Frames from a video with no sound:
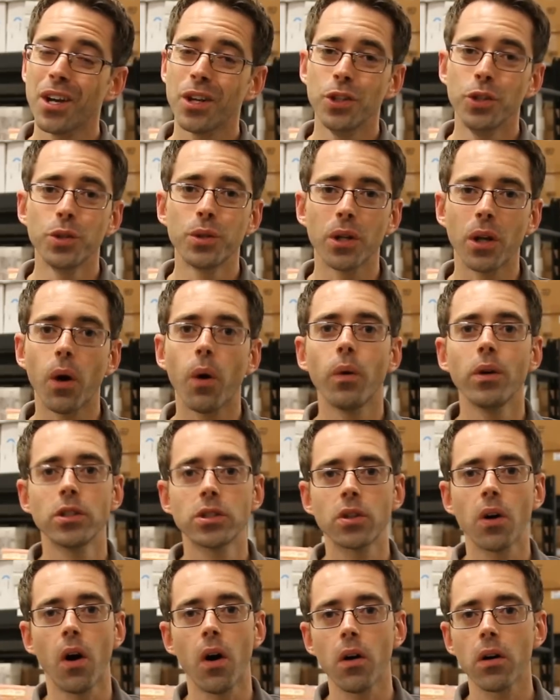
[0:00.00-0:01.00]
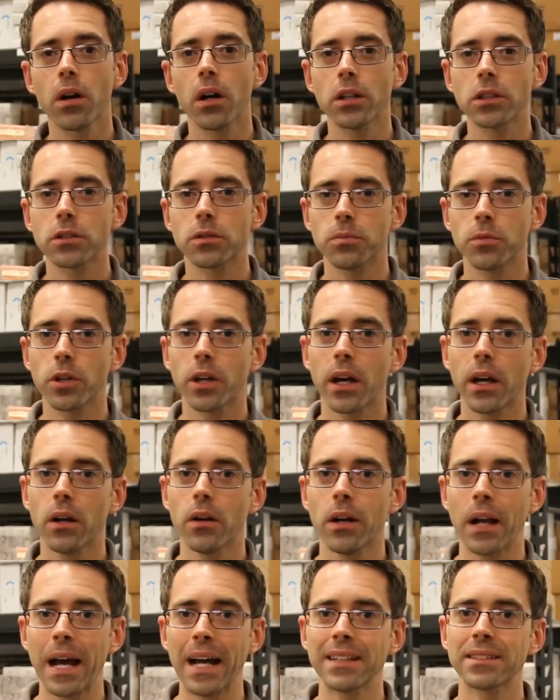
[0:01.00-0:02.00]
you can always call customer care
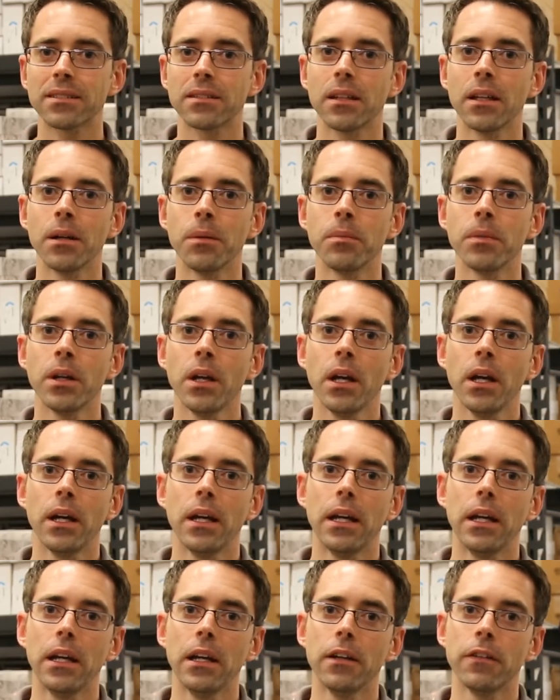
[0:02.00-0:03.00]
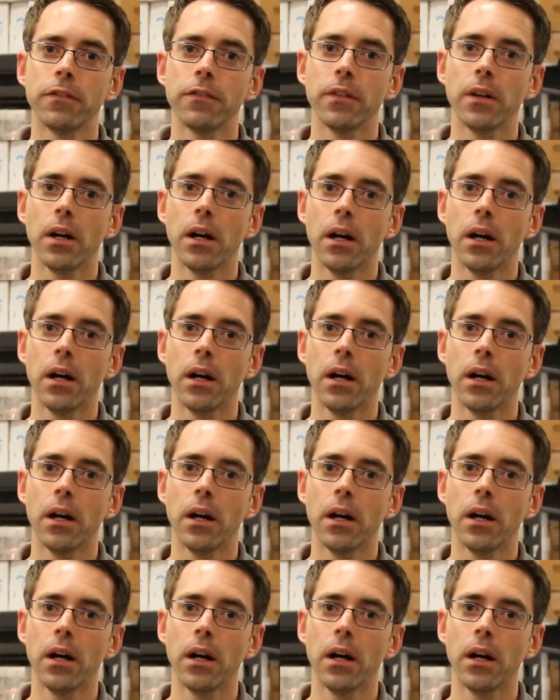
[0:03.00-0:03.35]
and ask them if